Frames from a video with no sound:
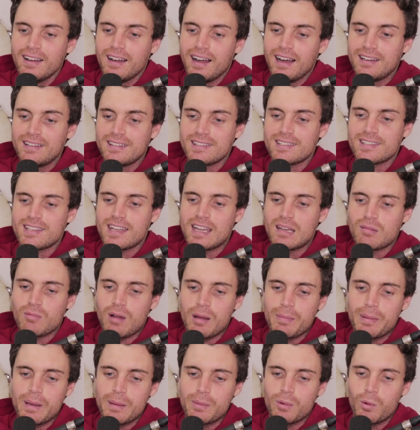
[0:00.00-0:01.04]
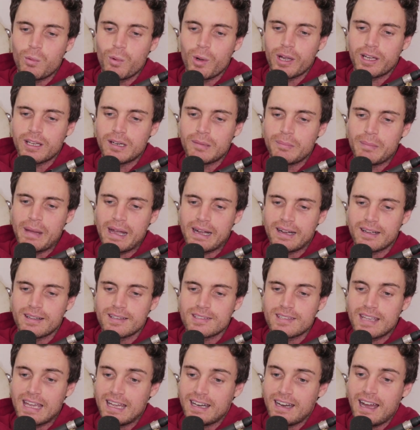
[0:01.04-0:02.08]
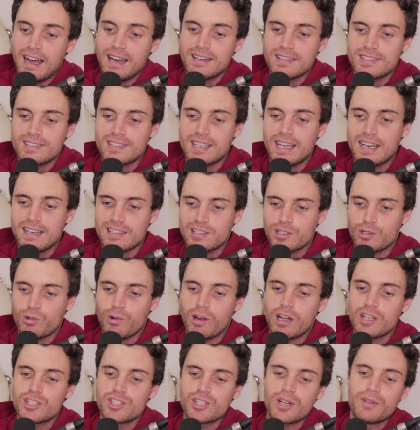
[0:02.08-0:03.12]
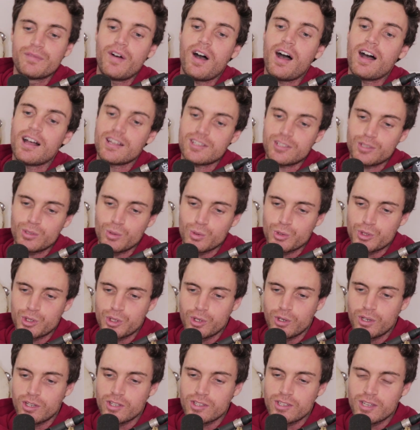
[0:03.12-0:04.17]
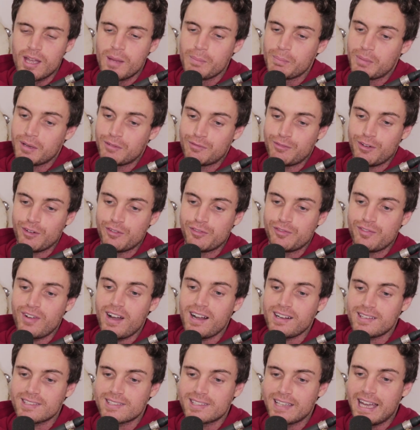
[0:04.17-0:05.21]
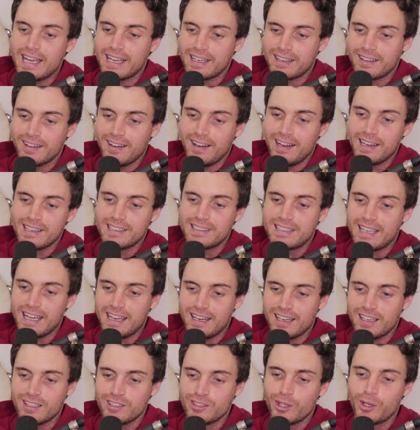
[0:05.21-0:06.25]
I understand why people work at Macca's, and I understand it's a great job for high school students, but for fuck's sake, I get it.